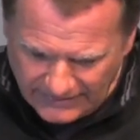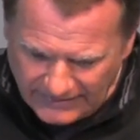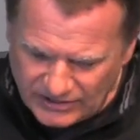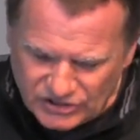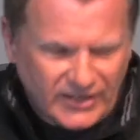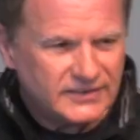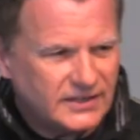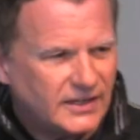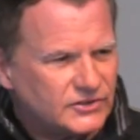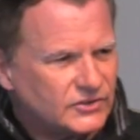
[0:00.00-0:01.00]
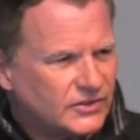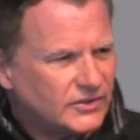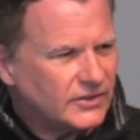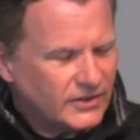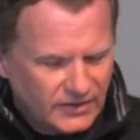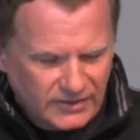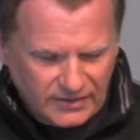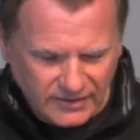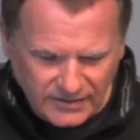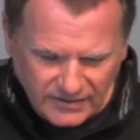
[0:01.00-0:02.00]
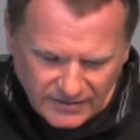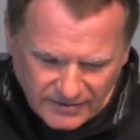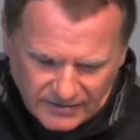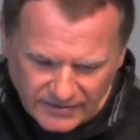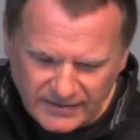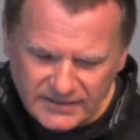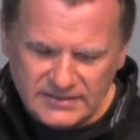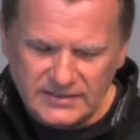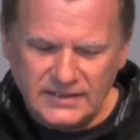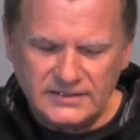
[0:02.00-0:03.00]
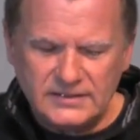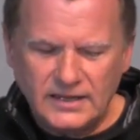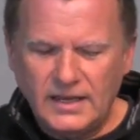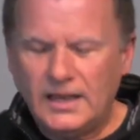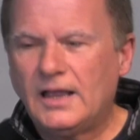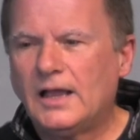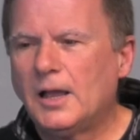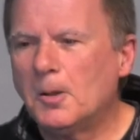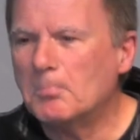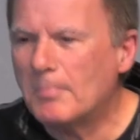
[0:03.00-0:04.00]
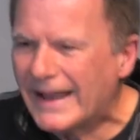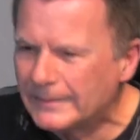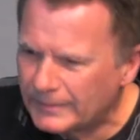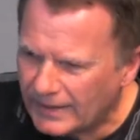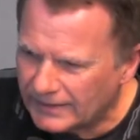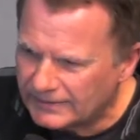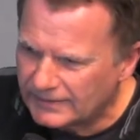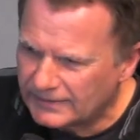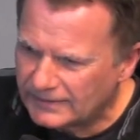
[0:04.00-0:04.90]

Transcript: he said this, this is my blood